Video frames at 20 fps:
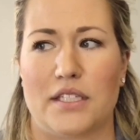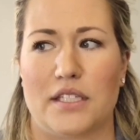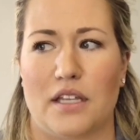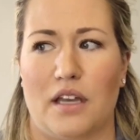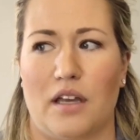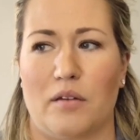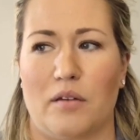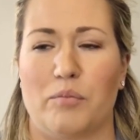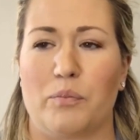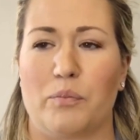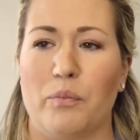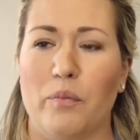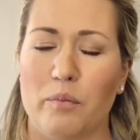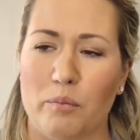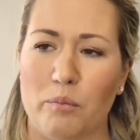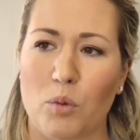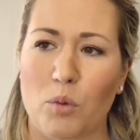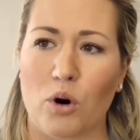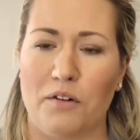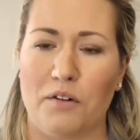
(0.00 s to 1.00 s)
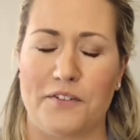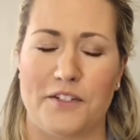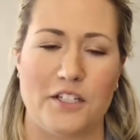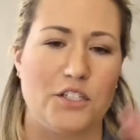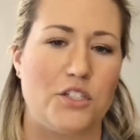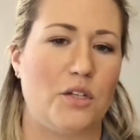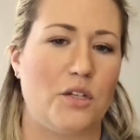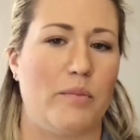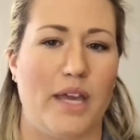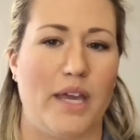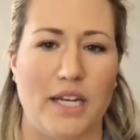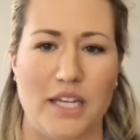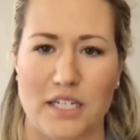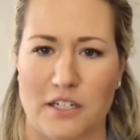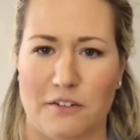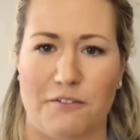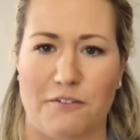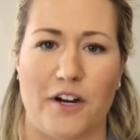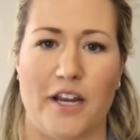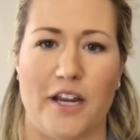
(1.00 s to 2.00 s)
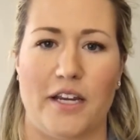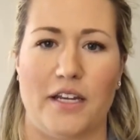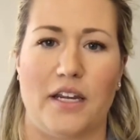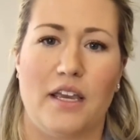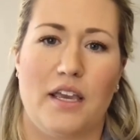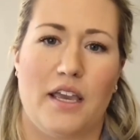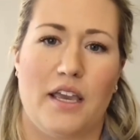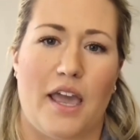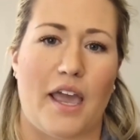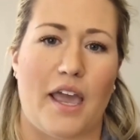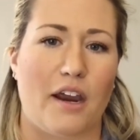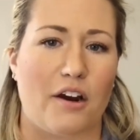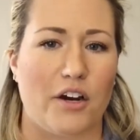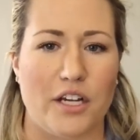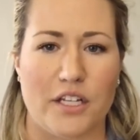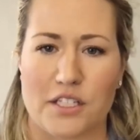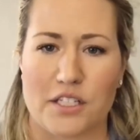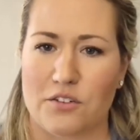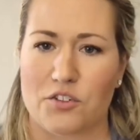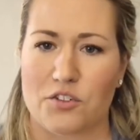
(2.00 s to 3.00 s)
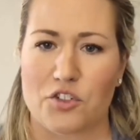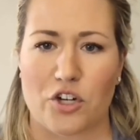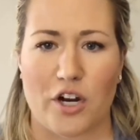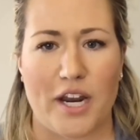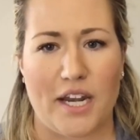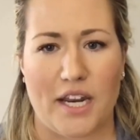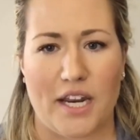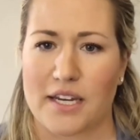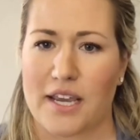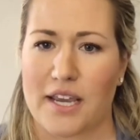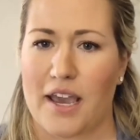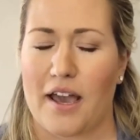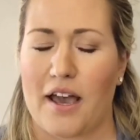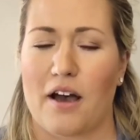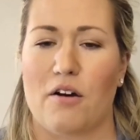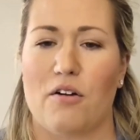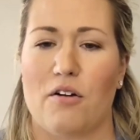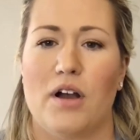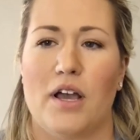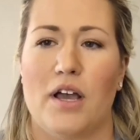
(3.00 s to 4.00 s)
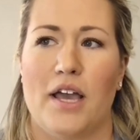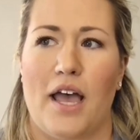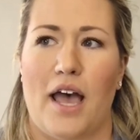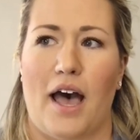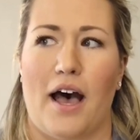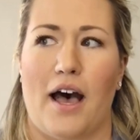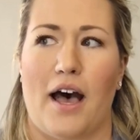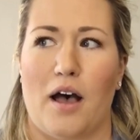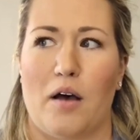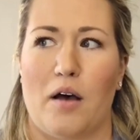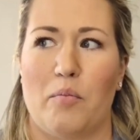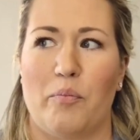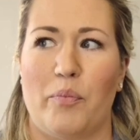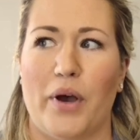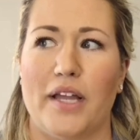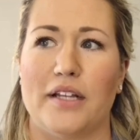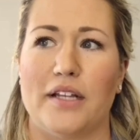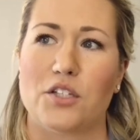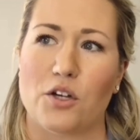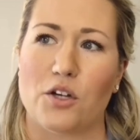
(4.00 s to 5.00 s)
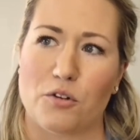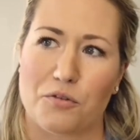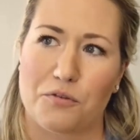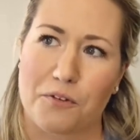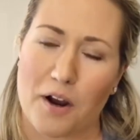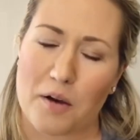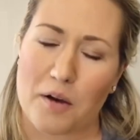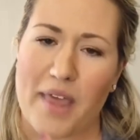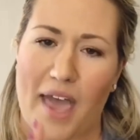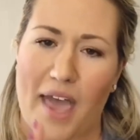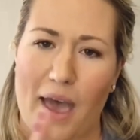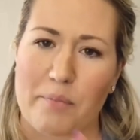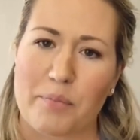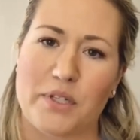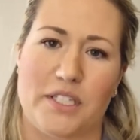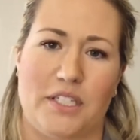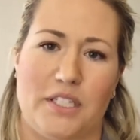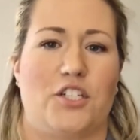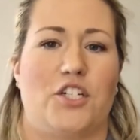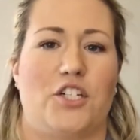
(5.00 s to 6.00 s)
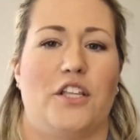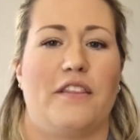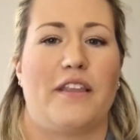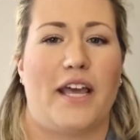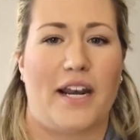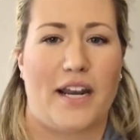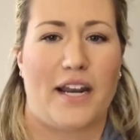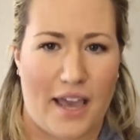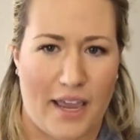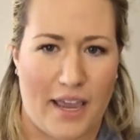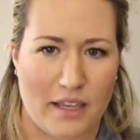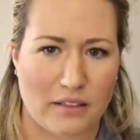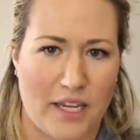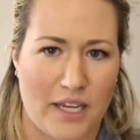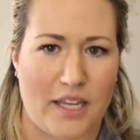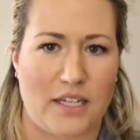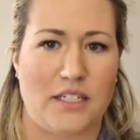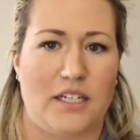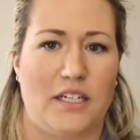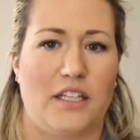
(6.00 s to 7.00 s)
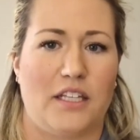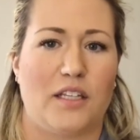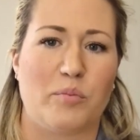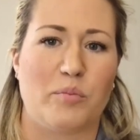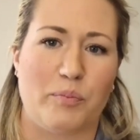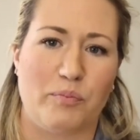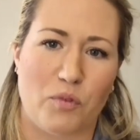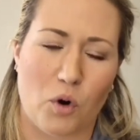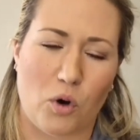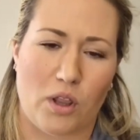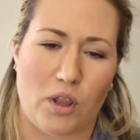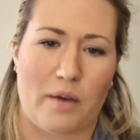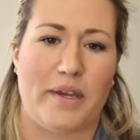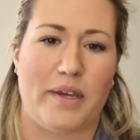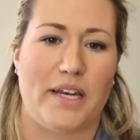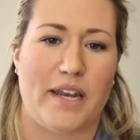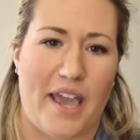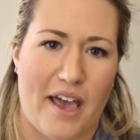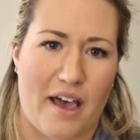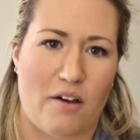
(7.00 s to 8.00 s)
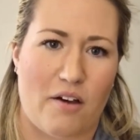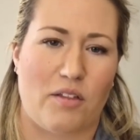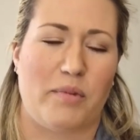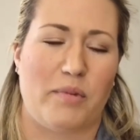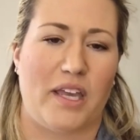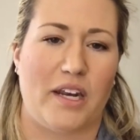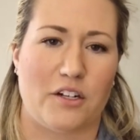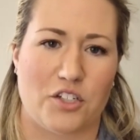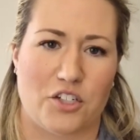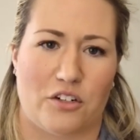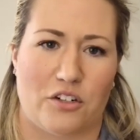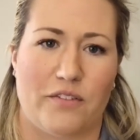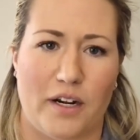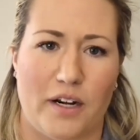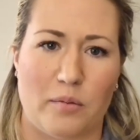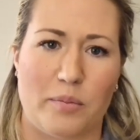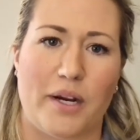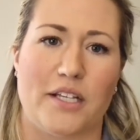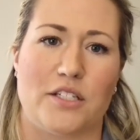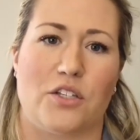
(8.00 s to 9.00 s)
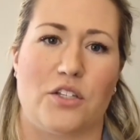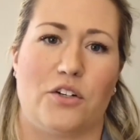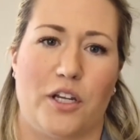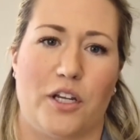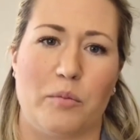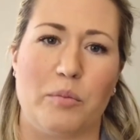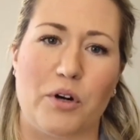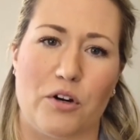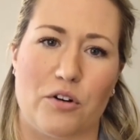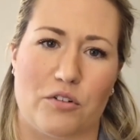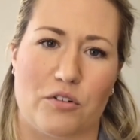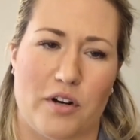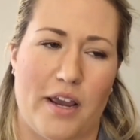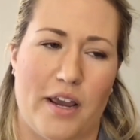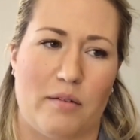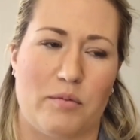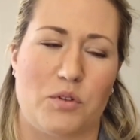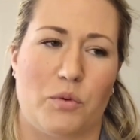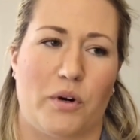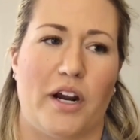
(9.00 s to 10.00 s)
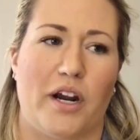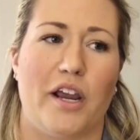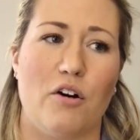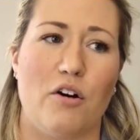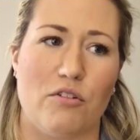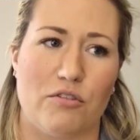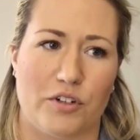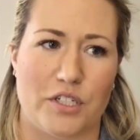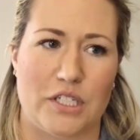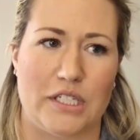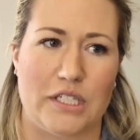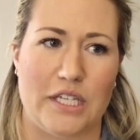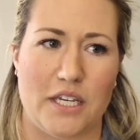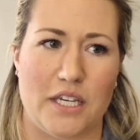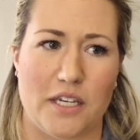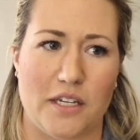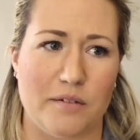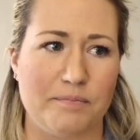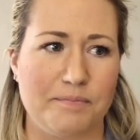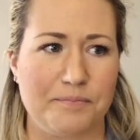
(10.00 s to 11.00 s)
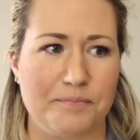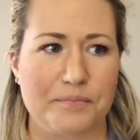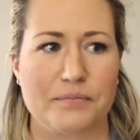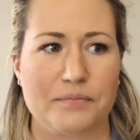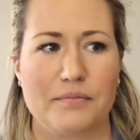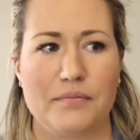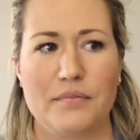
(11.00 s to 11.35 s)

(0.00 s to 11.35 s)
morphed into many different areas of training now. But so from that position, then I landed in the role I'm in now, the manager of enterprise learning programs, where I oversee